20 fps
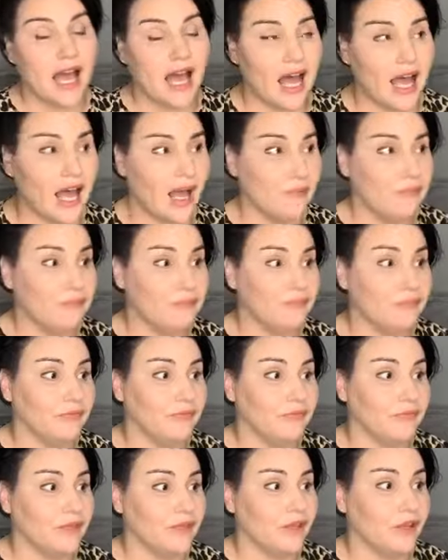
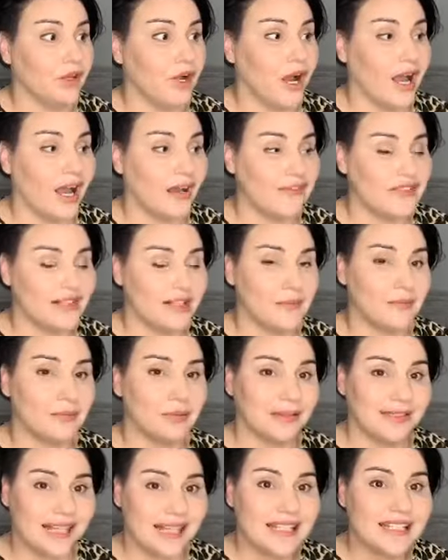I have seen
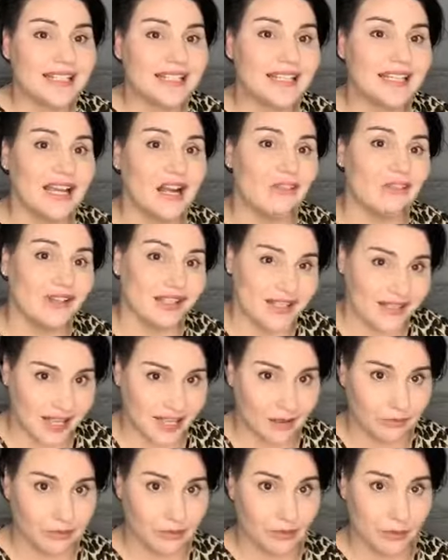plenty of
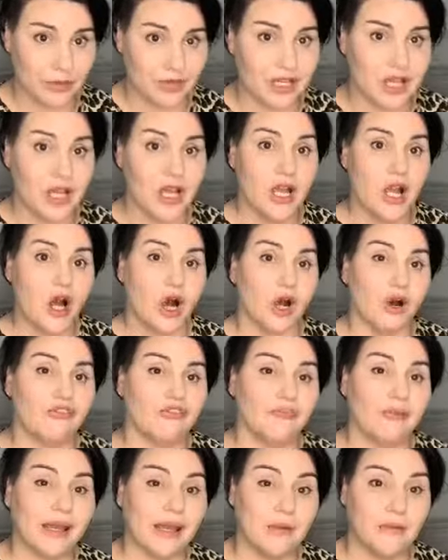examples
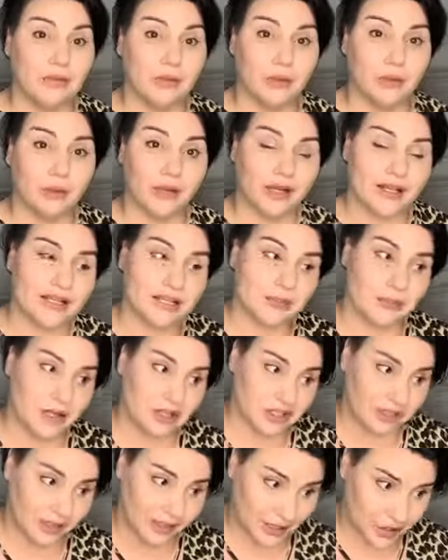of people,
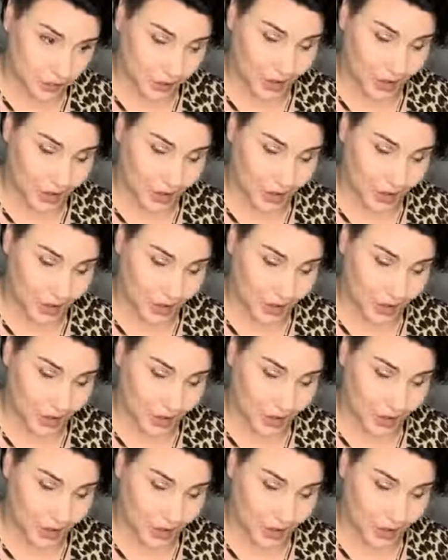especially